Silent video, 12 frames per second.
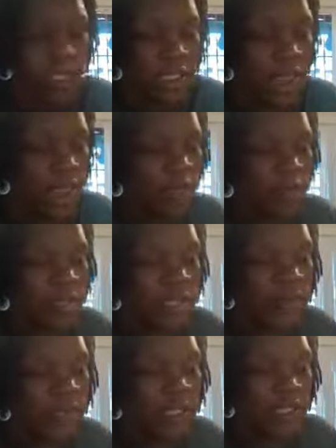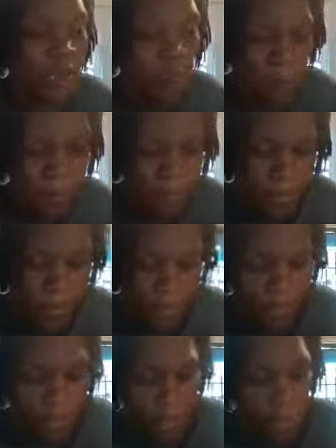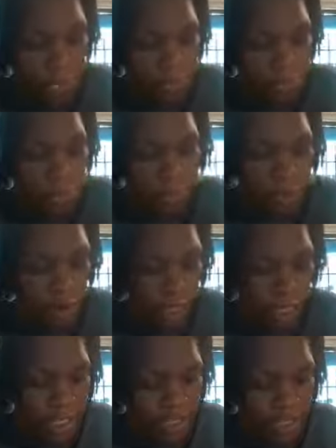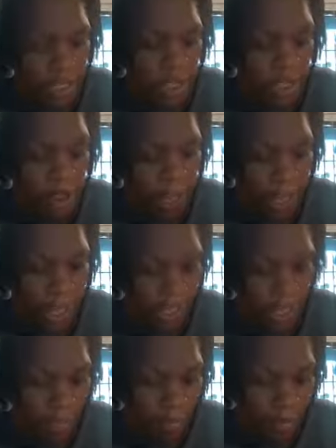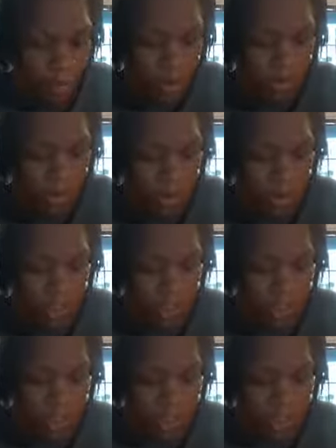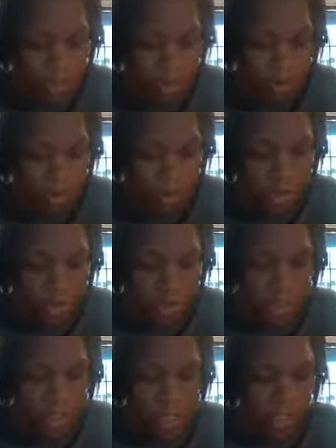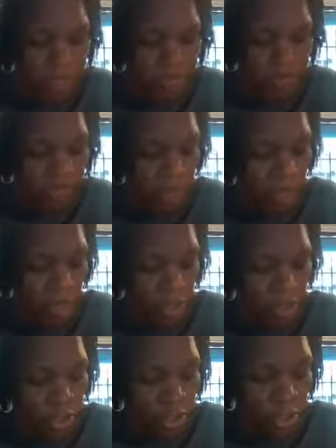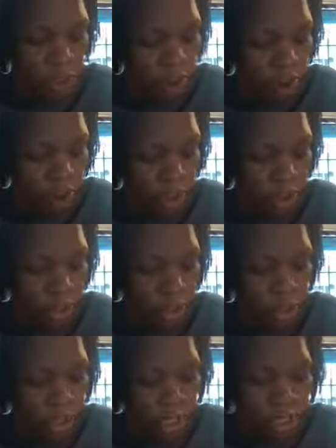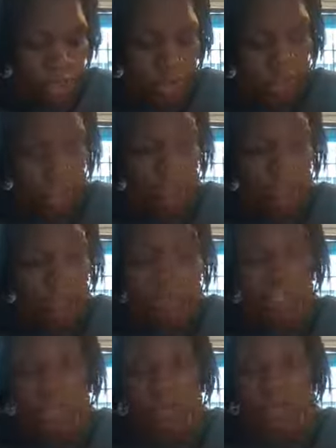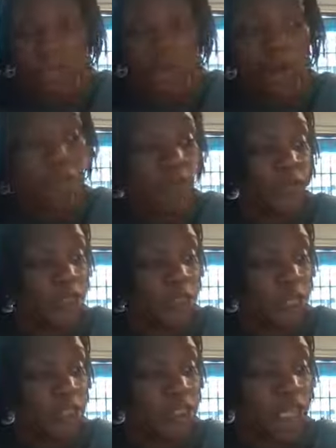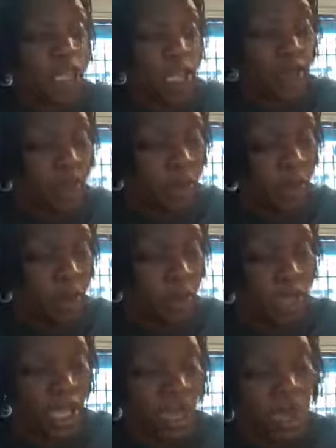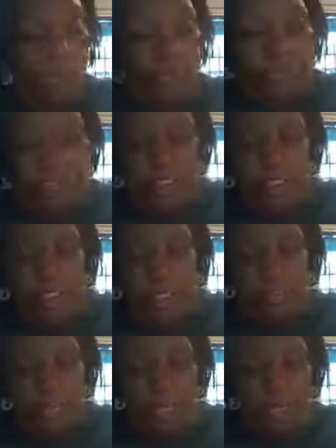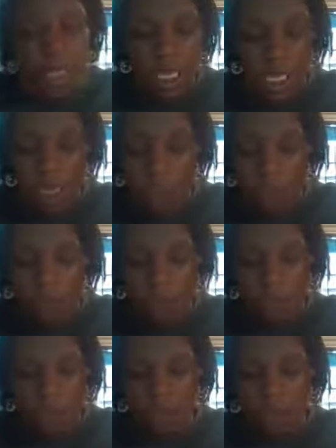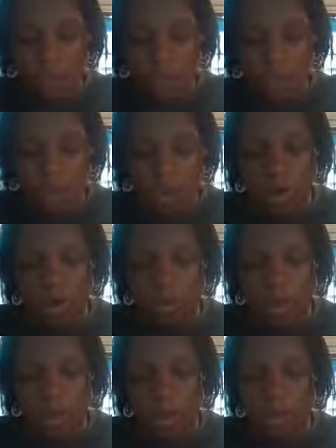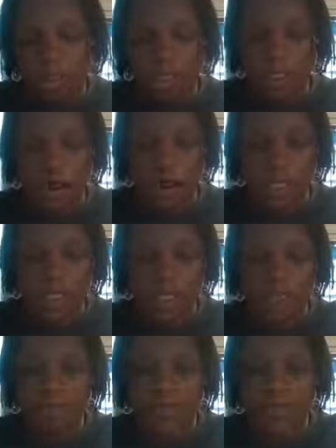decals, let me know. You can um, support us, you know, by um, posting a decal on your um, on your car. You can even put these on your coffee mugs. I have some on my coffee mugs. Amen. You probably saw the picture on um on uh,